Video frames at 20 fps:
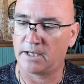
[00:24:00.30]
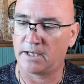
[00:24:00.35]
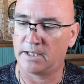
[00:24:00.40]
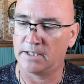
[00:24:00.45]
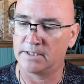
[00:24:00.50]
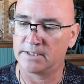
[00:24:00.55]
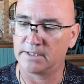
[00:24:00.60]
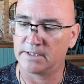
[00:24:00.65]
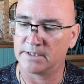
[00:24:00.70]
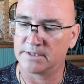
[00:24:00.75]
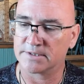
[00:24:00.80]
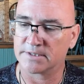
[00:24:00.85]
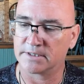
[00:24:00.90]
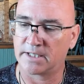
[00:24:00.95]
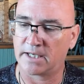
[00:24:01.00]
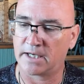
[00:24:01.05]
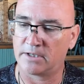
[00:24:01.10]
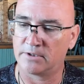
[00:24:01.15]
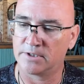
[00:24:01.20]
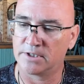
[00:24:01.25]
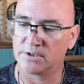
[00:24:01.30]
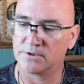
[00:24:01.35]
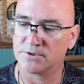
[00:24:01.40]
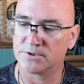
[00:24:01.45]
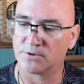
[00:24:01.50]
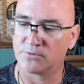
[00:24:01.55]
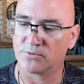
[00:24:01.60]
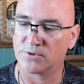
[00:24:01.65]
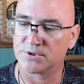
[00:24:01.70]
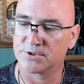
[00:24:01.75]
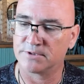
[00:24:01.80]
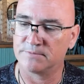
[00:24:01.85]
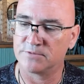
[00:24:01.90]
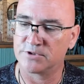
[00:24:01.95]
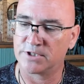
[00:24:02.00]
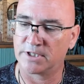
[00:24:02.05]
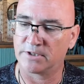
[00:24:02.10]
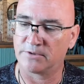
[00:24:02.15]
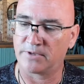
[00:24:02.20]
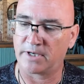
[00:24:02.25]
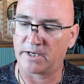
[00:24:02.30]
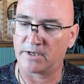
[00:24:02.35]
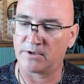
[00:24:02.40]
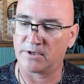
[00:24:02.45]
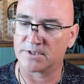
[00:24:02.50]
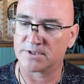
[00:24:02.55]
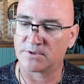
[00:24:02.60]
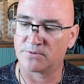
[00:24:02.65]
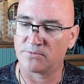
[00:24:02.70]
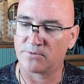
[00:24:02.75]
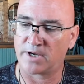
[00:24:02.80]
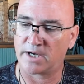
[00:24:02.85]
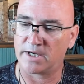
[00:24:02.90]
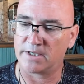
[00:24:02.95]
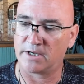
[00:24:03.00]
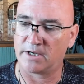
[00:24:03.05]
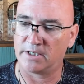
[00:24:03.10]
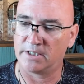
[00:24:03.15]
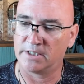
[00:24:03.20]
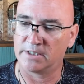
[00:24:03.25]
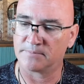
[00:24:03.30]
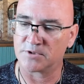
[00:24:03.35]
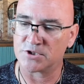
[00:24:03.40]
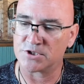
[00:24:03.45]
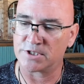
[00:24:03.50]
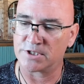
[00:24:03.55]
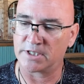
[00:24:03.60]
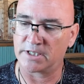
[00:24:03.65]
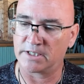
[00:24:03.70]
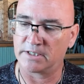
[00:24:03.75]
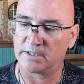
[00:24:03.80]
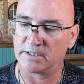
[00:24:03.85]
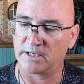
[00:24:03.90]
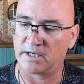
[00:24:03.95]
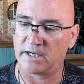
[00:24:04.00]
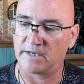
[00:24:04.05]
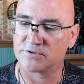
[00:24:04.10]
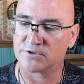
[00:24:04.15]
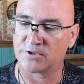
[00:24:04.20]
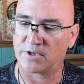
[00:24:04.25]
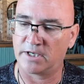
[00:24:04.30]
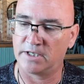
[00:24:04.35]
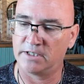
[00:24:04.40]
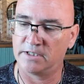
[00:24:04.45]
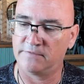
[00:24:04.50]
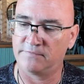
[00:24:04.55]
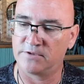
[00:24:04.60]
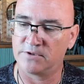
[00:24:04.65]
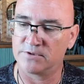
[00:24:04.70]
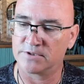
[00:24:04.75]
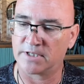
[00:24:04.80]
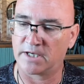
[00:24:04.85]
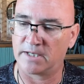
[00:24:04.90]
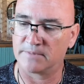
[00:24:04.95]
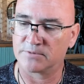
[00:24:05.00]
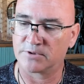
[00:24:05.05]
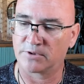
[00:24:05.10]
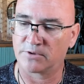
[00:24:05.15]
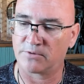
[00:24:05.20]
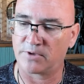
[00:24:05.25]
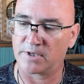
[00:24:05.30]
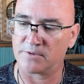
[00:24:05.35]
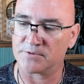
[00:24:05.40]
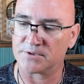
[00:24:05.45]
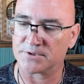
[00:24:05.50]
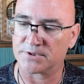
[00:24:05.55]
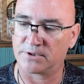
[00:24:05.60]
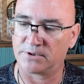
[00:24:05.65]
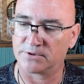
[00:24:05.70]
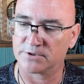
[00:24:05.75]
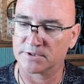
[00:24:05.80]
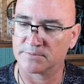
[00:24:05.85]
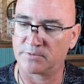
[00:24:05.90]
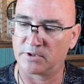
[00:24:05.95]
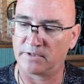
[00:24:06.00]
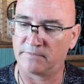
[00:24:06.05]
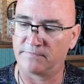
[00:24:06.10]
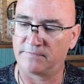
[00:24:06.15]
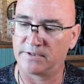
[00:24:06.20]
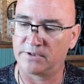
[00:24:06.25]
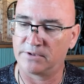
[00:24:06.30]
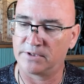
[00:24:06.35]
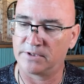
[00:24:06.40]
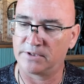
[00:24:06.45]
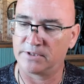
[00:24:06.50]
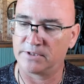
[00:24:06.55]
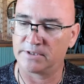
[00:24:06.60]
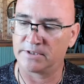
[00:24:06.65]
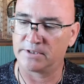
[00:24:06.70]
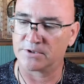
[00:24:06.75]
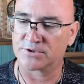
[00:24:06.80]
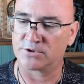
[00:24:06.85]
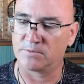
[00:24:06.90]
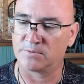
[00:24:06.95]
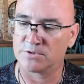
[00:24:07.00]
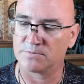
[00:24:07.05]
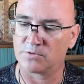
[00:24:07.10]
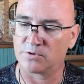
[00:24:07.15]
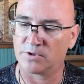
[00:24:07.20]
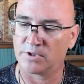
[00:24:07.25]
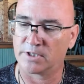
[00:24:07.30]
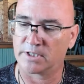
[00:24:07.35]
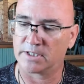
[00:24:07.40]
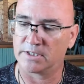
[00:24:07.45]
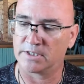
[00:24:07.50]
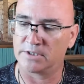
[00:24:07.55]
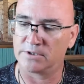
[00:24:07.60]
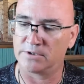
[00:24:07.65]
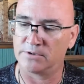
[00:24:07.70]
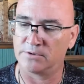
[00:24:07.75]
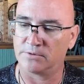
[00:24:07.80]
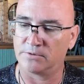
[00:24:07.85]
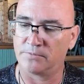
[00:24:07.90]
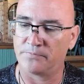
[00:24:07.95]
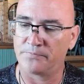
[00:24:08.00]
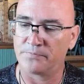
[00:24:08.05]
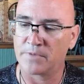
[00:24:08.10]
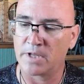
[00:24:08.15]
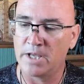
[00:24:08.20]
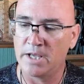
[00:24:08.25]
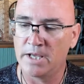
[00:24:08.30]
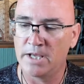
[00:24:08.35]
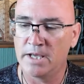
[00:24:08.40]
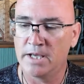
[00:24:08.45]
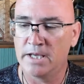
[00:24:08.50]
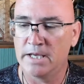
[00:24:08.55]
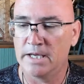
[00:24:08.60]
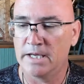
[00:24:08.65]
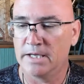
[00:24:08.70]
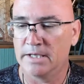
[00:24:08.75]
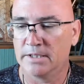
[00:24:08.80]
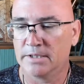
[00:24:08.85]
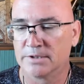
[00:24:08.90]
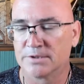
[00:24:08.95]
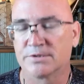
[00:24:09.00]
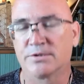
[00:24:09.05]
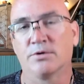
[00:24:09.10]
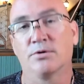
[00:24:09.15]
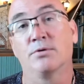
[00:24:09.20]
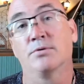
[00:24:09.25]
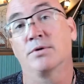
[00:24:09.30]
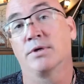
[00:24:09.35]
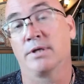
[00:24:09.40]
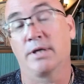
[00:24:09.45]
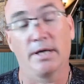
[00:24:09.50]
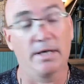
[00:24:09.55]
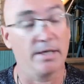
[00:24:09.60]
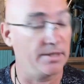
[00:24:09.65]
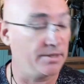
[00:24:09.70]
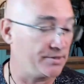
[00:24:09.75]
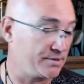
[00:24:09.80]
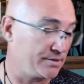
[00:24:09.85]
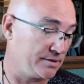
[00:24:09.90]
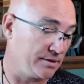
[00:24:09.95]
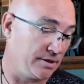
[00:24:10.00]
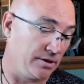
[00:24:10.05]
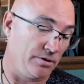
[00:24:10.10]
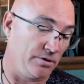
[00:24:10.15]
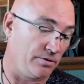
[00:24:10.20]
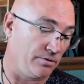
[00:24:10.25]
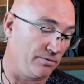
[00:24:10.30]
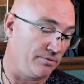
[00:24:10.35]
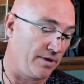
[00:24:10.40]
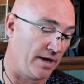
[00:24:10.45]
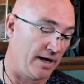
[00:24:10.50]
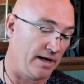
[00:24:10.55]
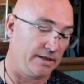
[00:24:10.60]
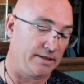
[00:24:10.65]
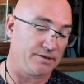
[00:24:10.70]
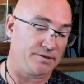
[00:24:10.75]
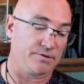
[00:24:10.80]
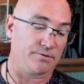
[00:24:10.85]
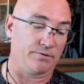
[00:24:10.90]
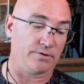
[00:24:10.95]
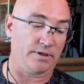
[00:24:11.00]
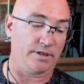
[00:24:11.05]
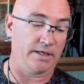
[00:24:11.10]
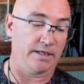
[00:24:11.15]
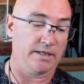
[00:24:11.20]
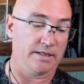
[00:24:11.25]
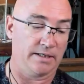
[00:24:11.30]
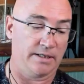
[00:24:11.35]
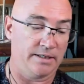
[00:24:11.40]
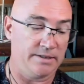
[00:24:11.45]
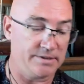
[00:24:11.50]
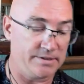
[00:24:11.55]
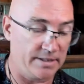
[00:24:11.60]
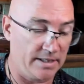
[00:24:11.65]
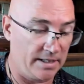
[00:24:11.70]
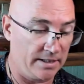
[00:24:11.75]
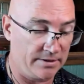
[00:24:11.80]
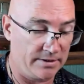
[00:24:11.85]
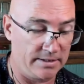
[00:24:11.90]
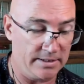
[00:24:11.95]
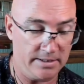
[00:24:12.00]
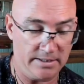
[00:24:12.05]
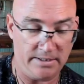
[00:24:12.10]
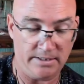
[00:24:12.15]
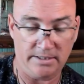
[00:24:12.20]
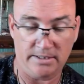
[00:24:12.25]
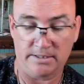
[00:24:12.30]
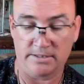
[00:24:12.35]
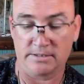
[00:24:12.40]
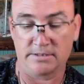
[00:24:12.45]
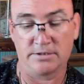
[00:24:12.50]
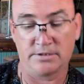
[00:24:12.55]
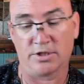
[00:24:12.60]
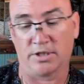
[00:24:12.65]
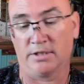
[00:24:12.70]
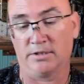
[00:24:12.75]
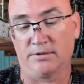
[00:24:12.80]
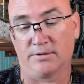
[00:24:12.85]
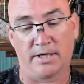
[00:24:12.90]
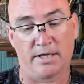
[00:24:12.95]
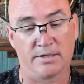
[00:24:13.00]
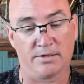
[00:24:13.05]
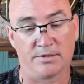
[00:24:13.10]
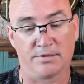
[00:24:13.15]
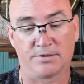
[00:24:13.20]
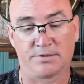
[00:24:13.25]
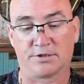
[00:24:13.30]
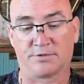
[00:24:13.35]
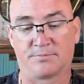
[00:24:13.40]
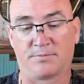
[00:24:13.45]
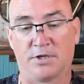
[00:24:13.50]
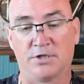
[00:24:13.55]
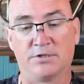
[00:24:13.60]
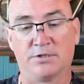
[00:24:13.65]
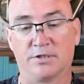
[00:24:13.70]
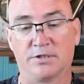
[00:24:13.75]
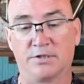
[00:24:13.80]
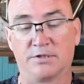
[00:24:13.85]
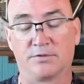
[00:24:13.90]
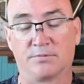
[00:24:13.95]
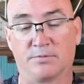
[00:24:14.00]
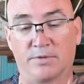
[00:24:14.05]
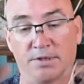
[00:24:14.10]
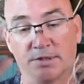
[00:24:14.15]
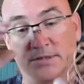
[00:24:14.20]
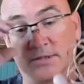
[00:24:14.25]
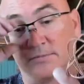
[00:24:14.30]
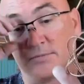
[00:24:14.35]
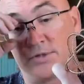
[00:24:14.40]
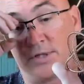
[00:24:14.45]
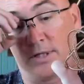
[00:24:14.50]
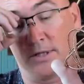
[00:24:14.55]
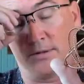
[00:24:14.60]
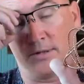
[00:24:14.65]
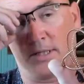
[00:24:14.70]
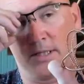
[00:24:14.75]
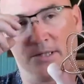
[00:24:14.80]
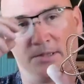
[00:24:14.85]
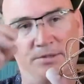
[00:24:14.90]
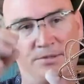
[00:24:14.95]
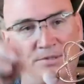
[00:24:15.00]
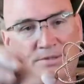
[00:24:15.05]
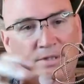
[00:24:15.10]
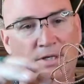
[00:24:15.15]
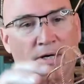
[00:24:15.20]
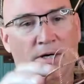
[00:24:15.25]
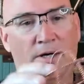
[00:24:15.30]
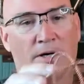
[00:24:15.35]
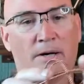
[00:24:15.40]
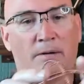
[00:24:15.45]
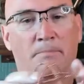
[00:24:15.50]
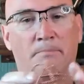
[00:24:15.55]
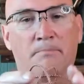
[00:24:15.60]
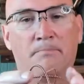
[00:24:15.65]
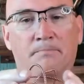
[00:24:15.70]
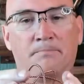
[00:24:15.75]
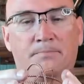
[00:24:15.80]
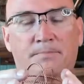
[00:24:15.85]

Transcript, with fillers: ideas on how to use a wisdom generator as a radionic machine? I've tried it a few times with great results, but I'm feeling there's so much more it can do. So yes, you know that is totally it. Is that the generators, especially these wisdom generators, um,